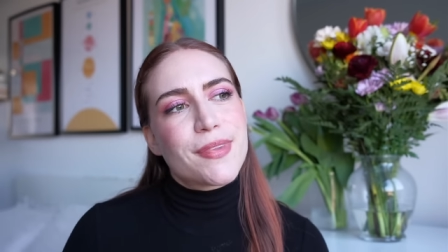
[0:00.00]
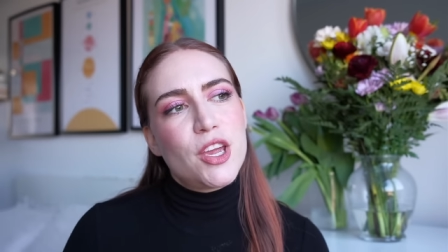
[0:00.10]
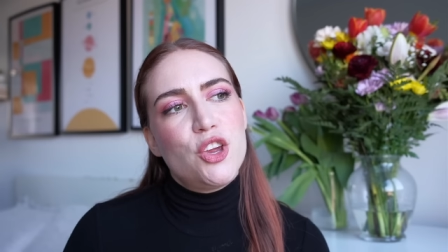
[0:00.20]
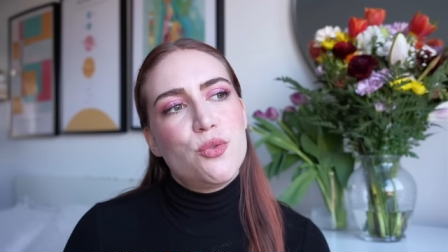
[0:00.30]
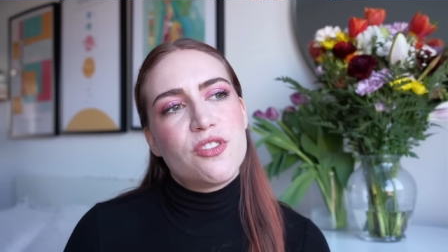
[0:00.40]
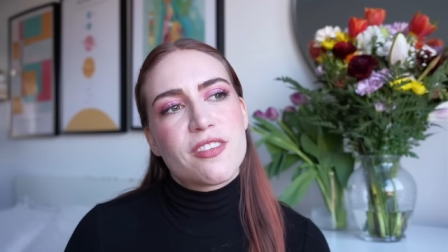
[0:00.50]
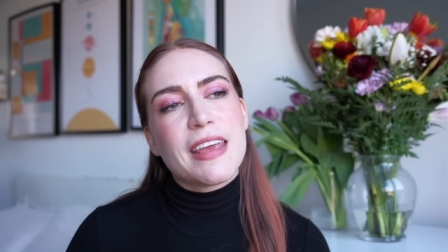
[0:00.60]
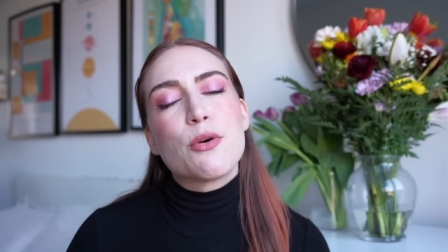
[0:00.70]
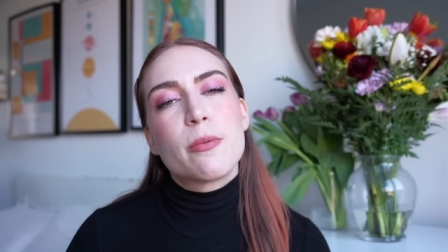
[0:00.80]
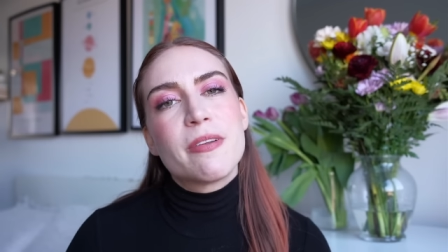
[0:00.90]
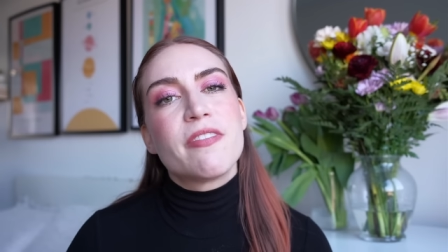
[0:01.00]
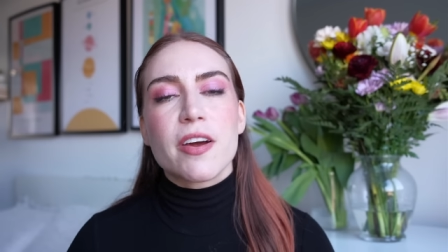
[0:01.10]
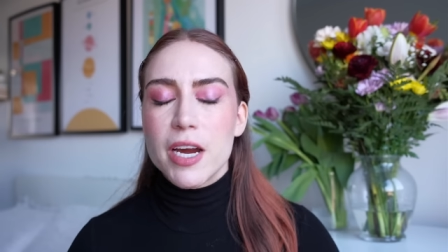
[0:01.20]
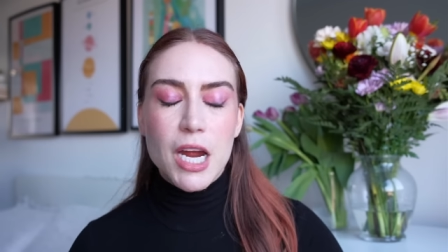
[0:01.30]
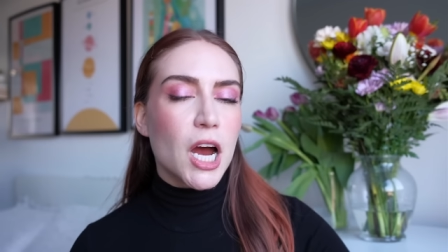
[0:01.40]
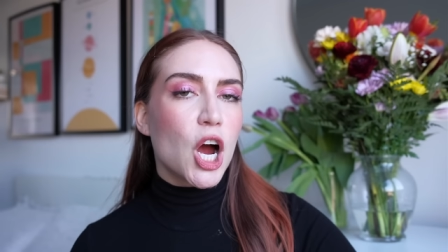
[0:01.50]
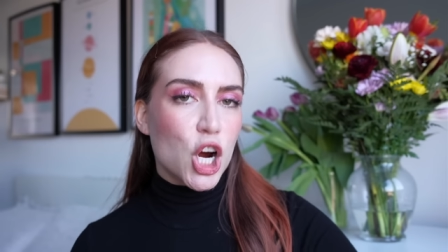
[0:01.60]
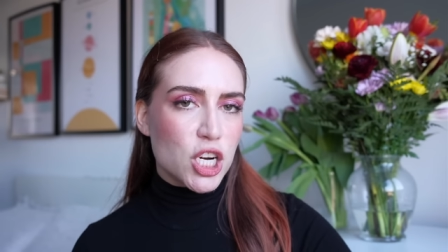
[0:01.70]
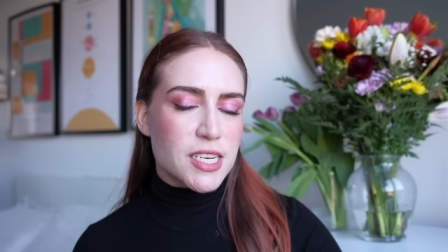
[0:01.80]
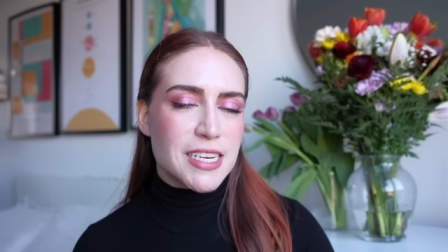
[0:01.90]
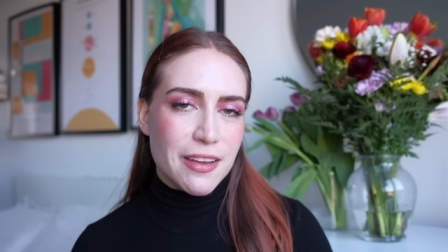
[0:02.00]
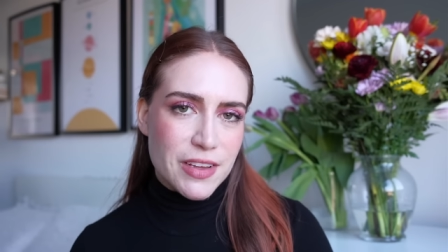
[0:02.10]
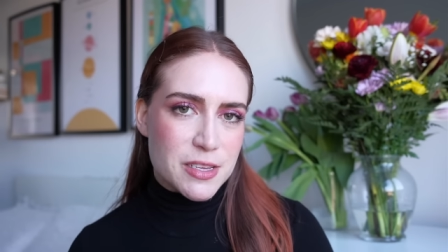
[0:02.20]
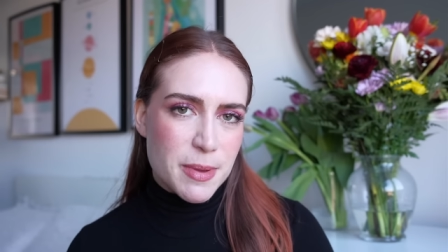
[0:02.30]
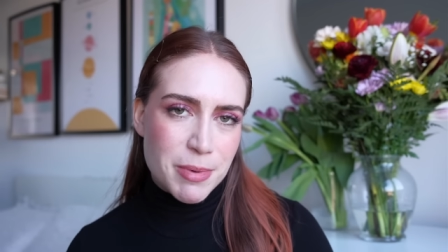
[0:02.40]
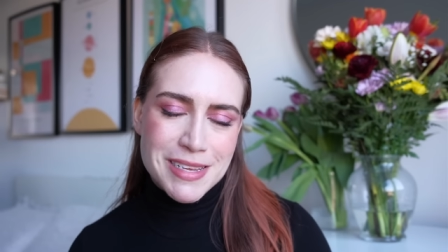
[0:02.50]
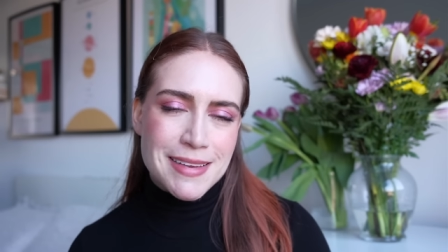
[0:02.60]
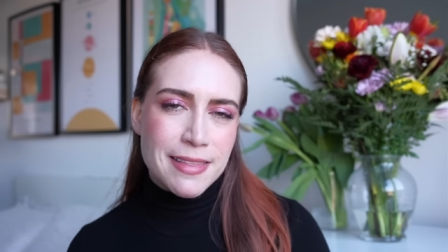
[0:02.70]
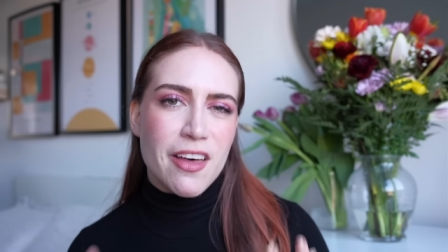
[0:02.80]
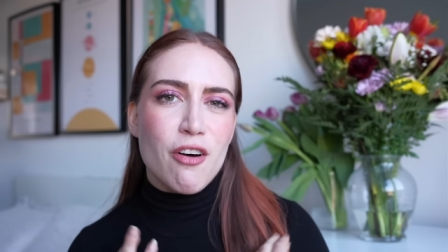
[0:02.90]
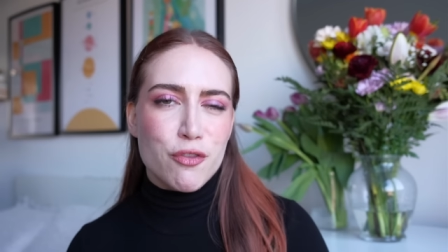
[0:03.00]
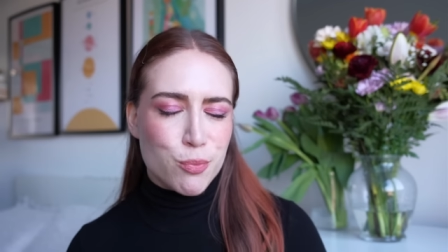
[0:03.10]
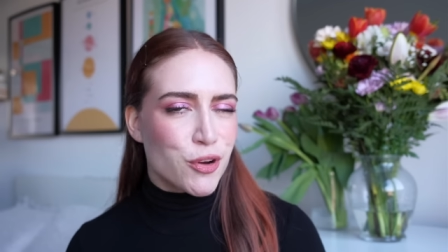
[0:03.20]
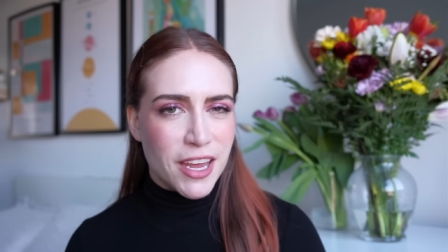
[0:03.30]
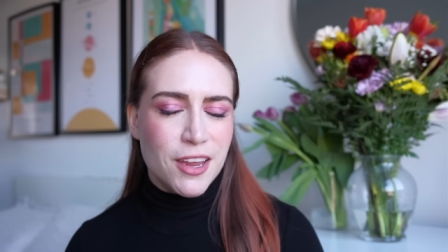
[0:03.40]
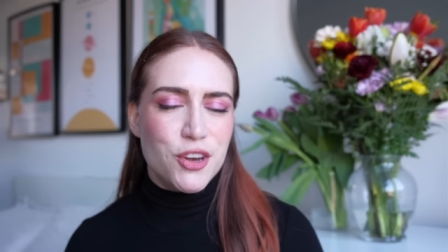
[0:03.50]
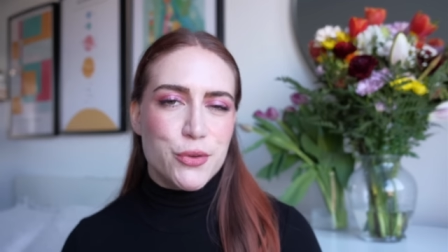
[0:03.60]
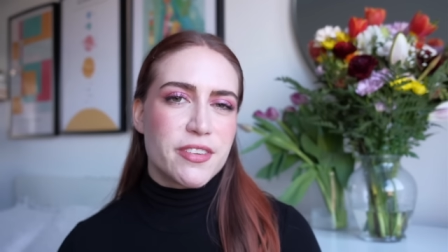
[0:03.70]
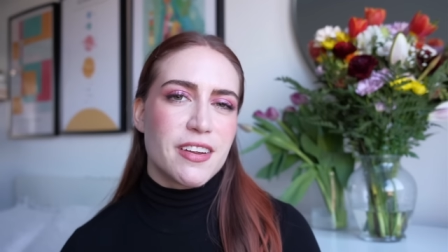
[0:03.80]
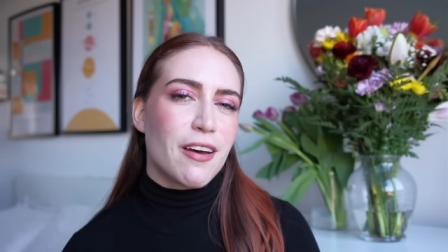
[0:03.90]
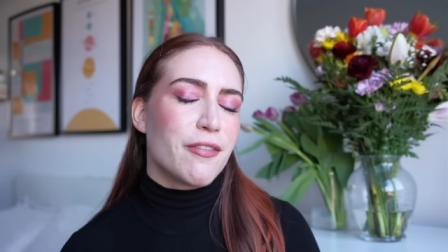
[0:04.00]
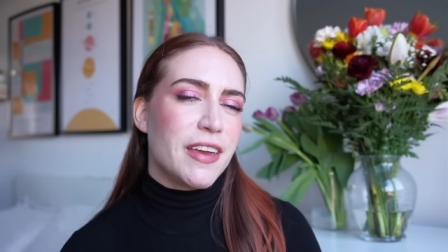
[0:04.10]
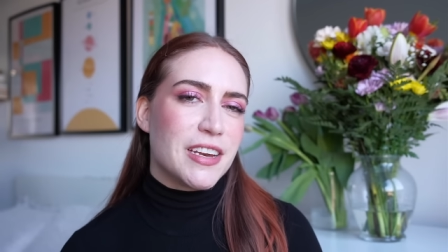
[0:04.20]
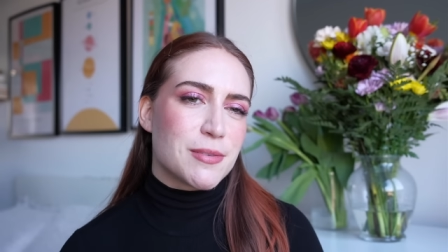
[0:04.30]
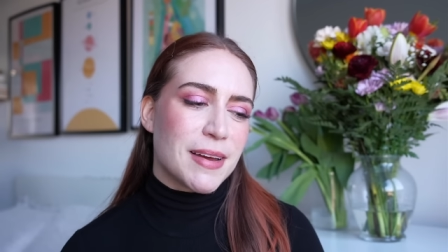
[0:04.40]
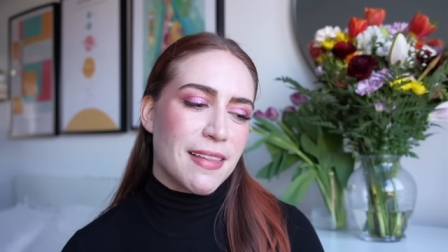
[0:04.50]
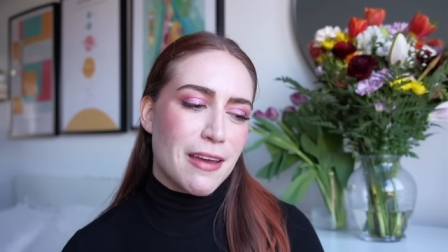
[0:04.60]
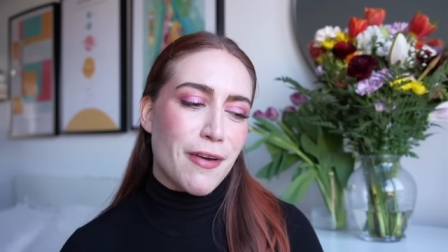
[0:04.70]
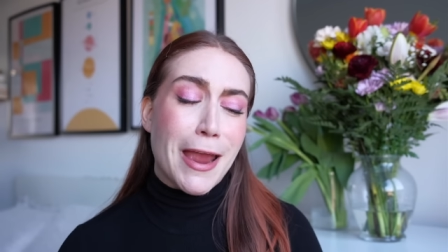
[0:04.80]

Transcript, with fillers: you just, it would have been very hard to convince me because I loved bringing new stuff into my life.